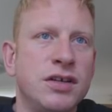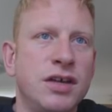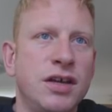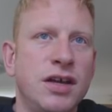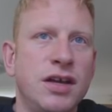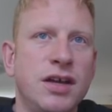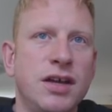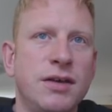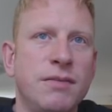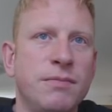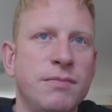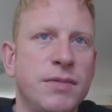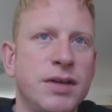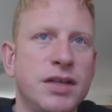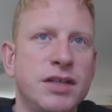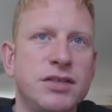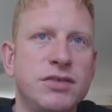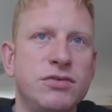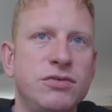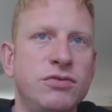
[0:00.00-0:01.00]

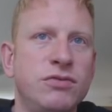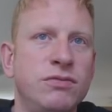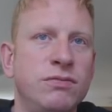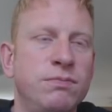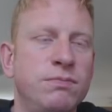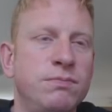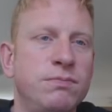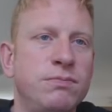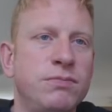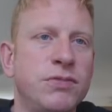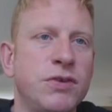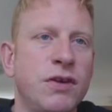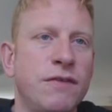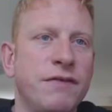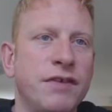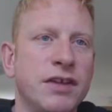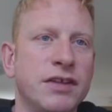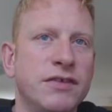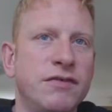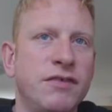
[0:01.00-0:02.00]
it's all
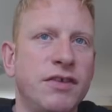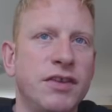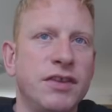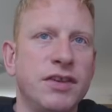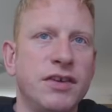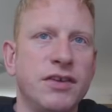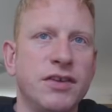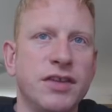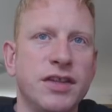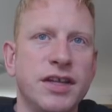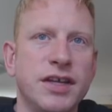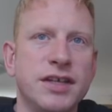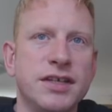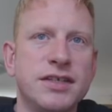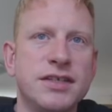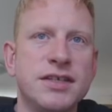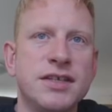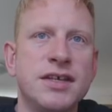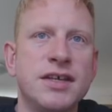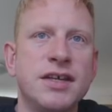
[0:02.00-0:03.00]
profits on
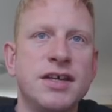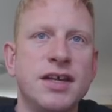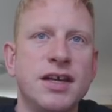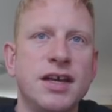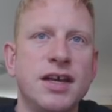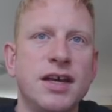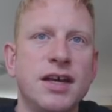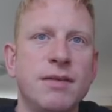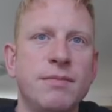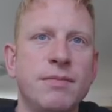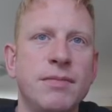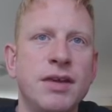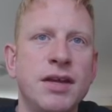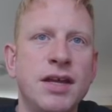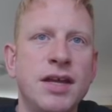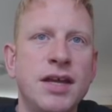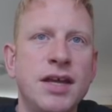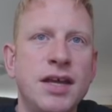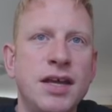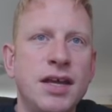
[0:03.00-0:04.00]
this. And
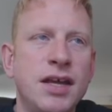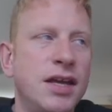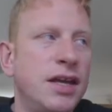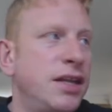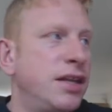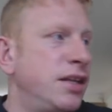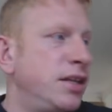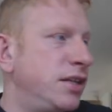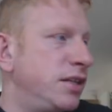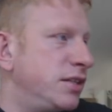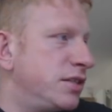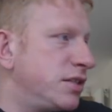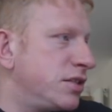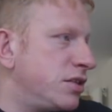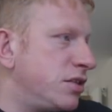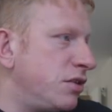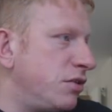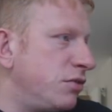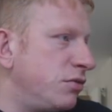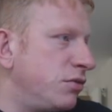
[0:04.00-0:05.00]
these
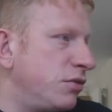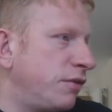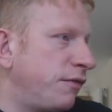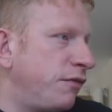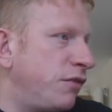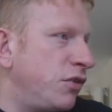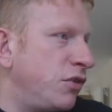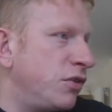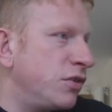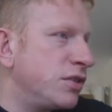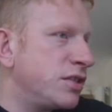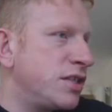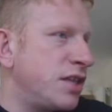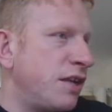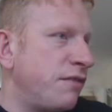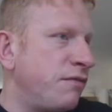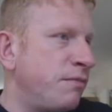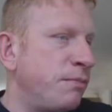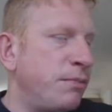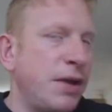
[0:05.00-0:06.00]
sold for
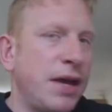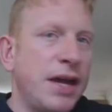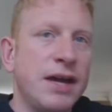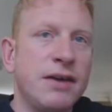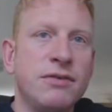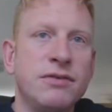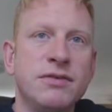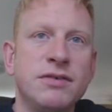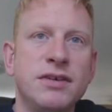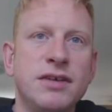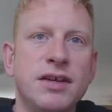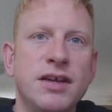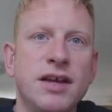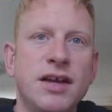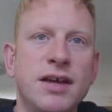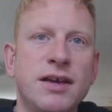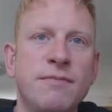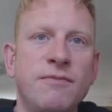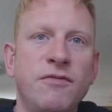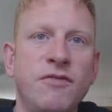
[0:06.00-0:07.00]

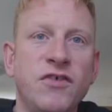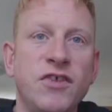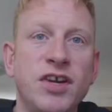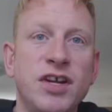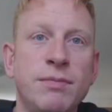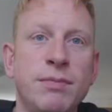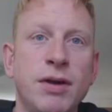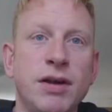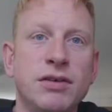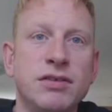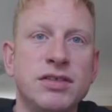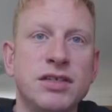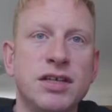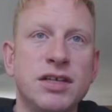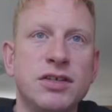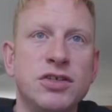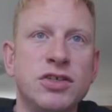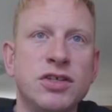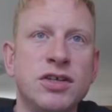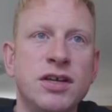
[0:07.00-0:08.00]
£7 free
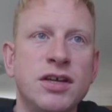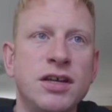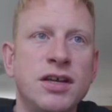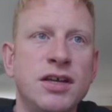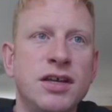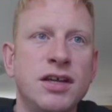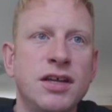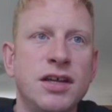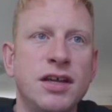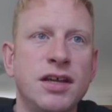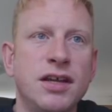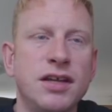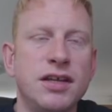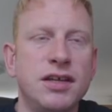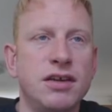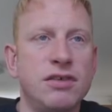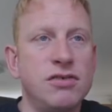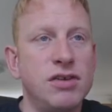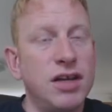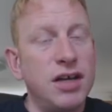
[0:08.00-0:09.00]
postage. Now they
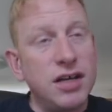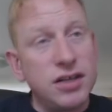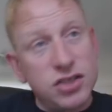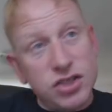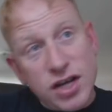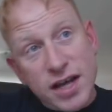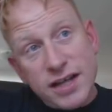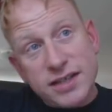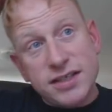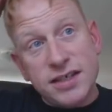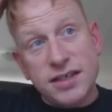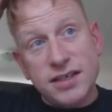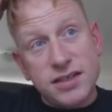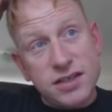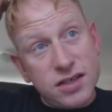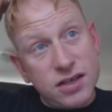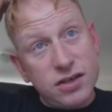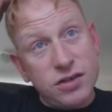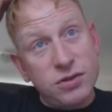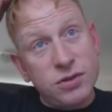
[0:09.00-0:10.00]
go large letter,
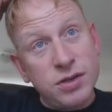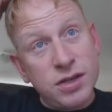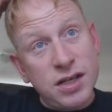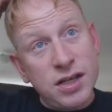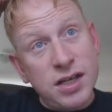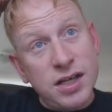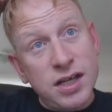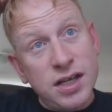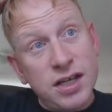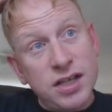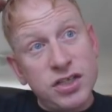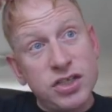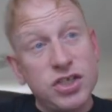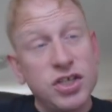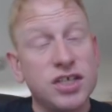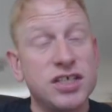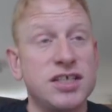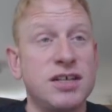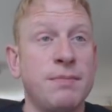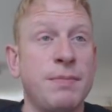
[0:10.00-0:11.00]
so
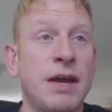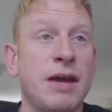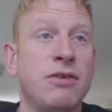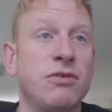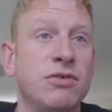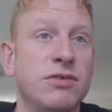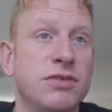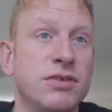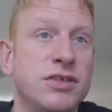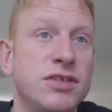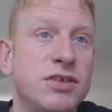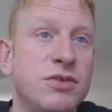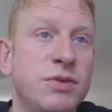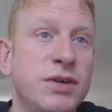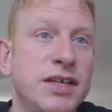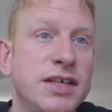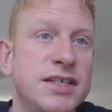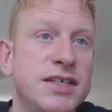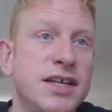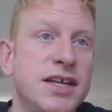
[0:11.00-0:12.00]
just about
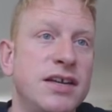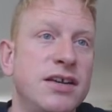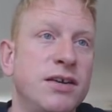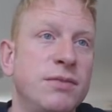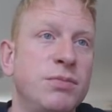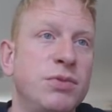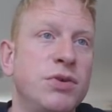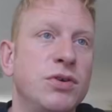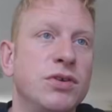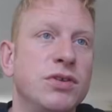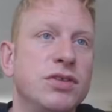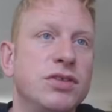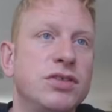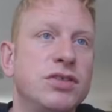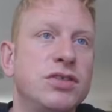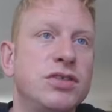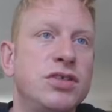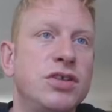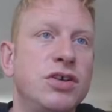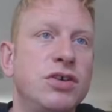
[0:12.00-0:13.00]
squeeze in. I put
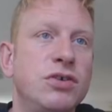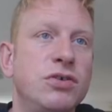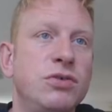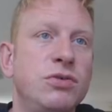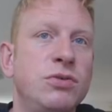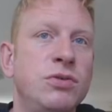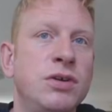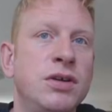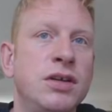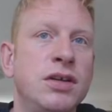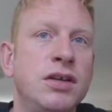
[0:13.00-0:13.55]
two